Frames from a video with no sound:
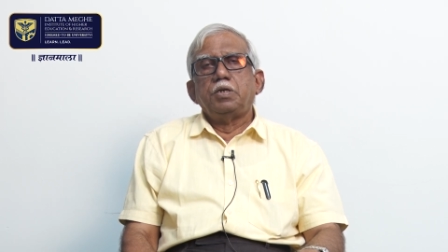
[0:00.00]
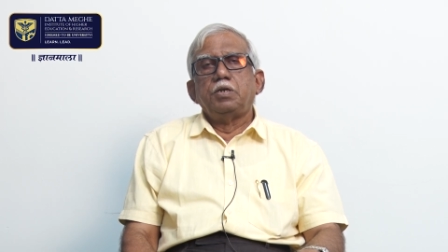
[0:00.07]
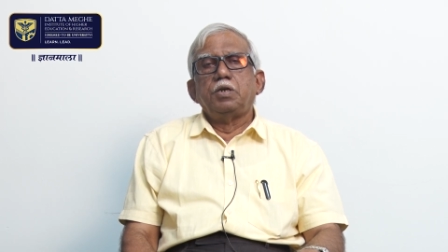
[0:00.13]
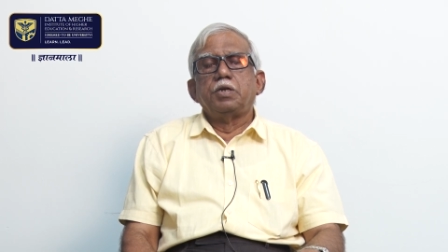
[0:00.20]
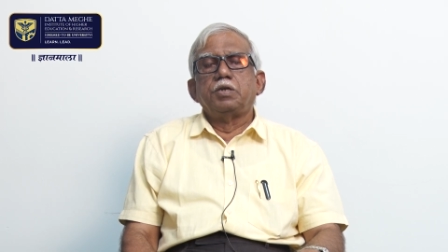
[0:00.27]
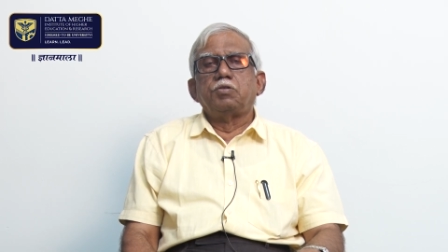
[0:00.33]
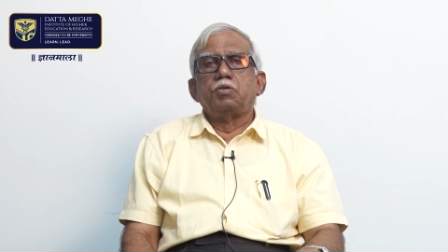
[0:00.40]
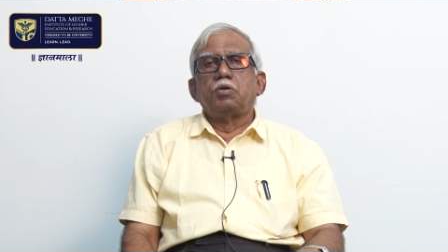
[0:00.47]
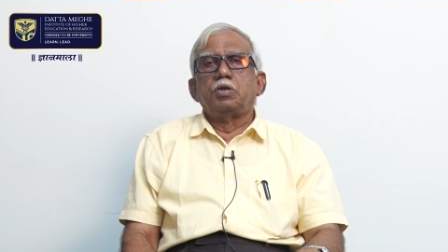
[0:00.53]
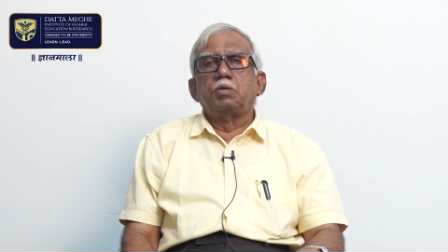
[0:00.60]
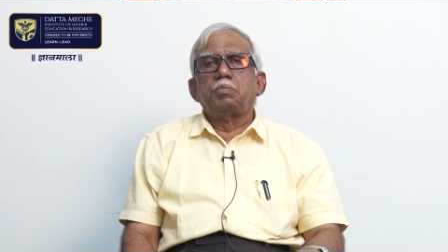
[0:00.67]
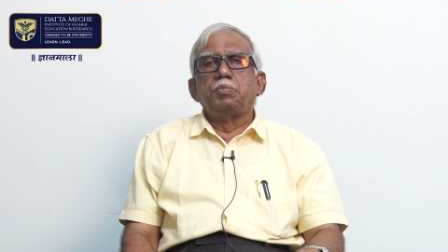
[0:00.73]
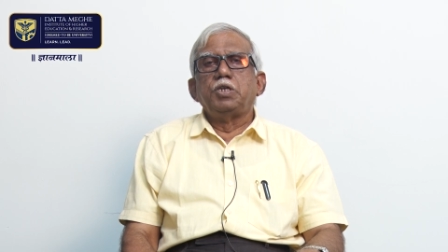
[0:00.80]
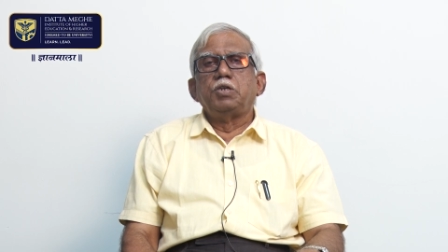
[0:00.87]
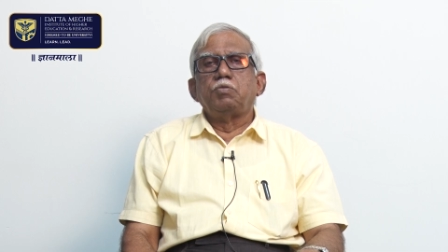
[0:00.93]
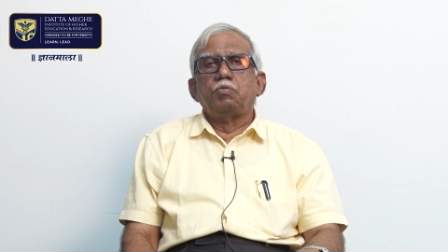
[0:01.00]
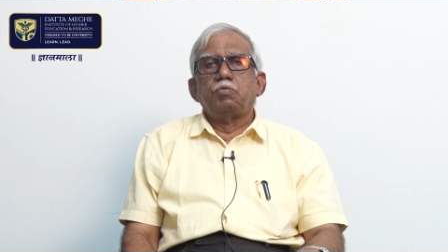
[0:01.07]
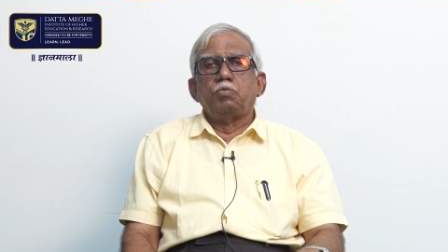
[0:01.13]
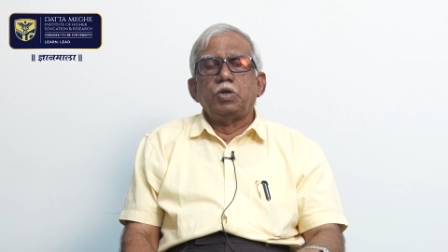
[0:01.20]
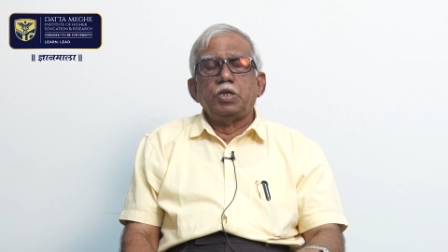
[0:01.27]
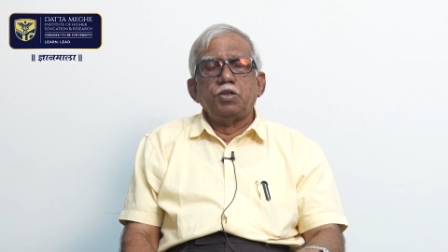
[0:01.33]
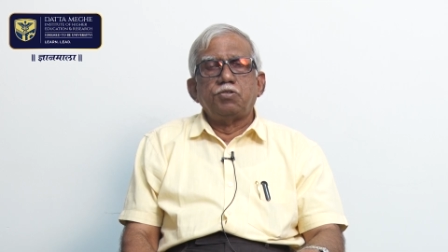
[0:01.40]
It has not been
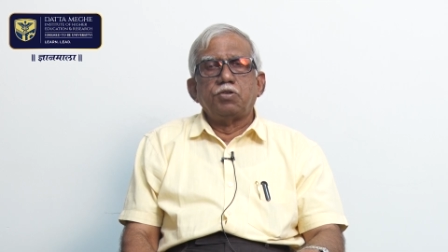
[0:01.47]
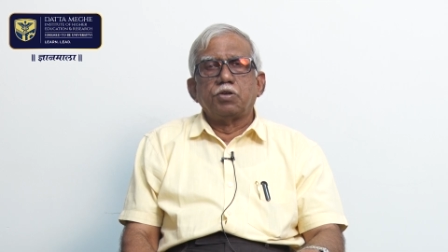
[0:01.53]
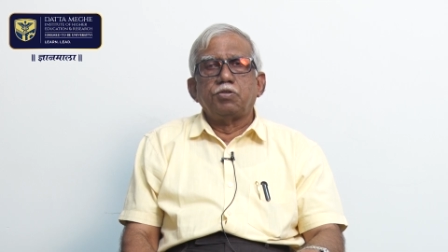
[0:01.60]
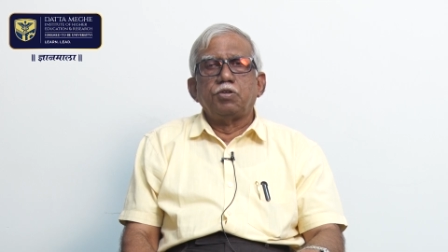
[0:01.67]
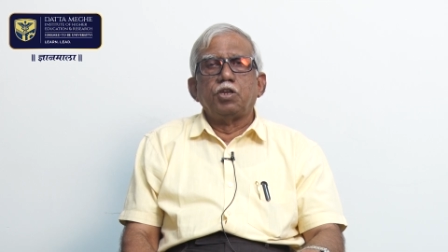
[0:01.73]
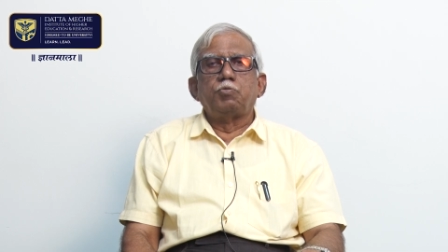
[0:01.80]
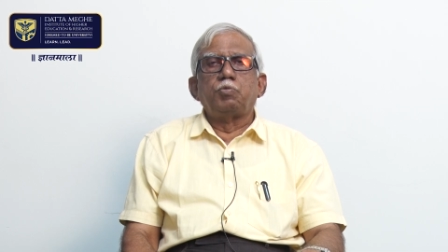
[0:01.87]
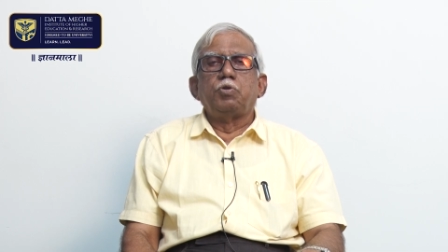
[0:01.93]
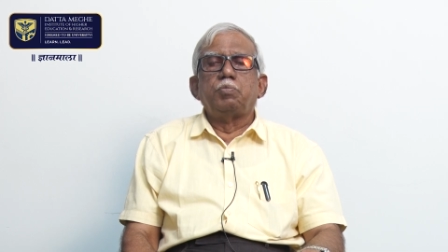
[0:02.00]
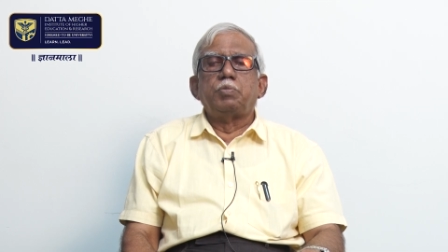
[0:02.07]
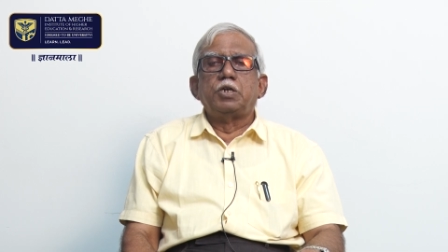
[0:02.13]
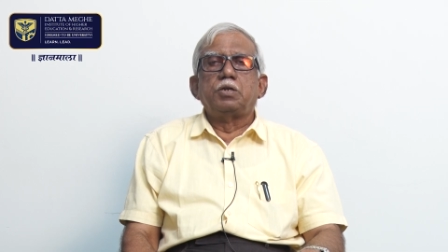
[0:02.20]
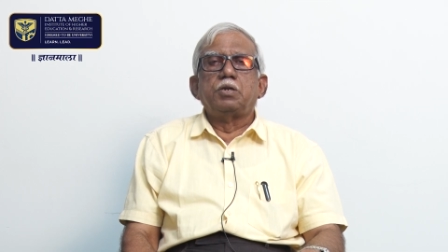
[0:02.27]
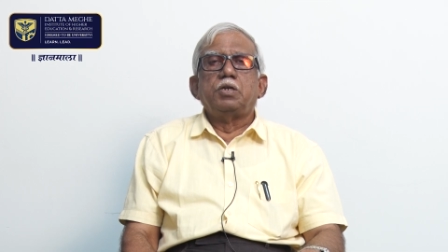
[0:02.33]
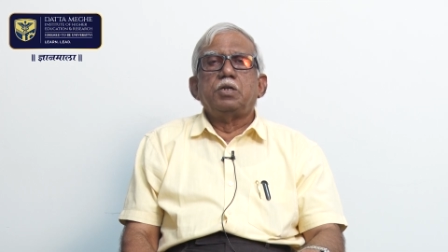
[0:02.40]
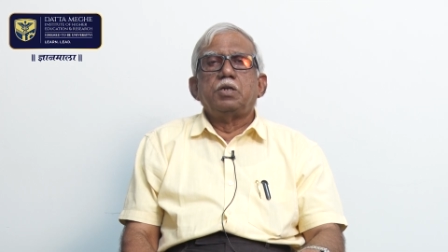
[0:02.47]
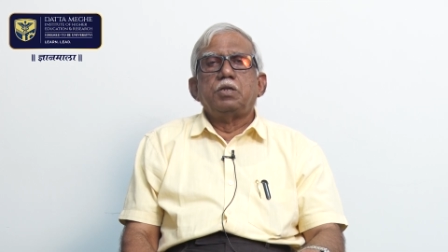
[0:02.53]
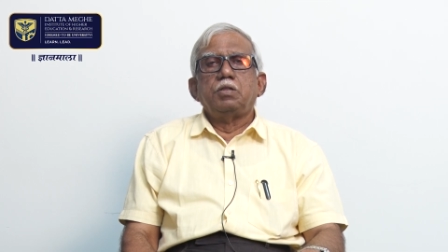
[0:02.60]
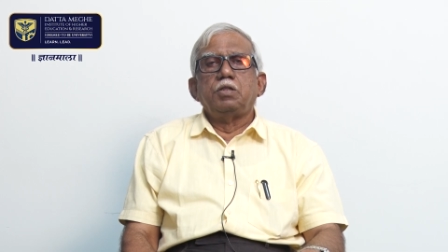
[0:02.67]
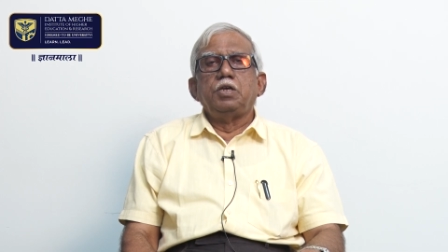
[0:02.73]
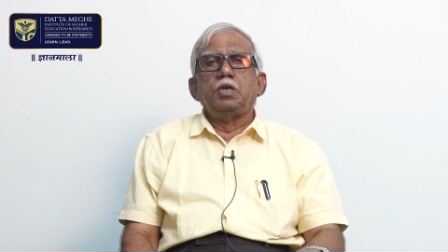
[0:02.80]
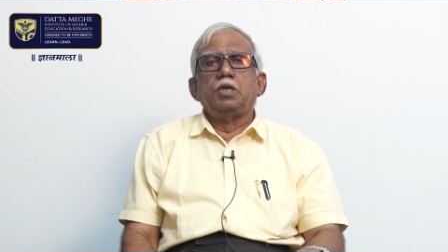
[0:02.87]
very successful, but
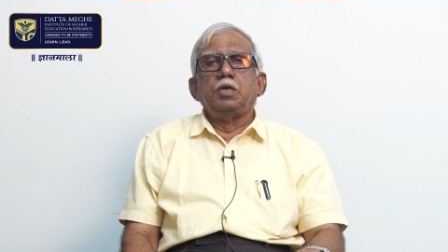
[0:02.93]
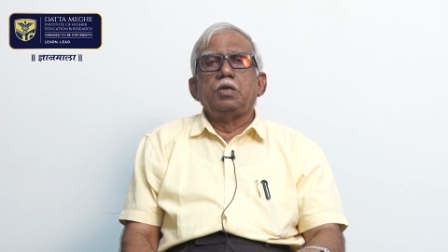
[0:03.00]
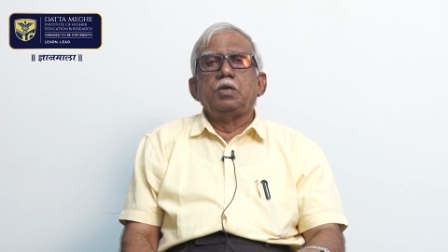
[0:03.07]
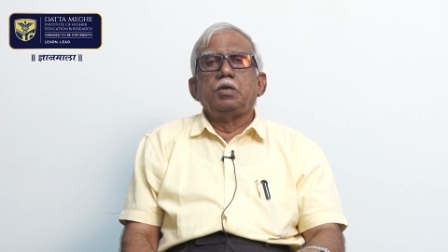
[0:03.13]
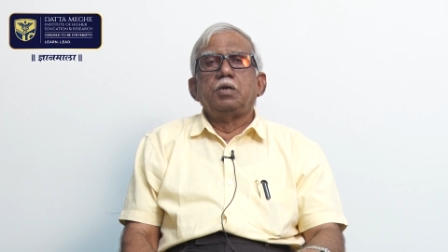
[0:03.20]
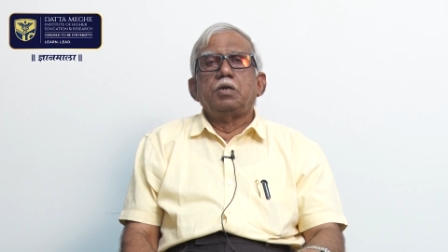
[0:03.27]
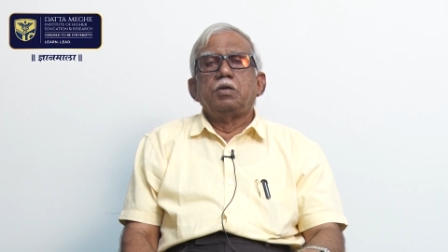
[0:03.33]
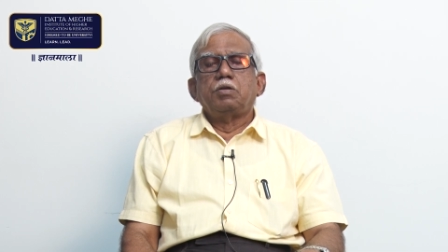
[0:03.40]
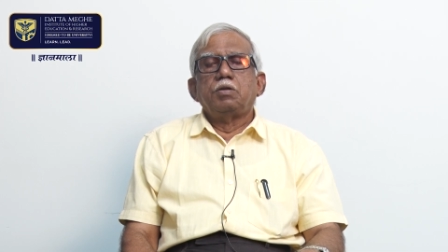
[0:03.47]
the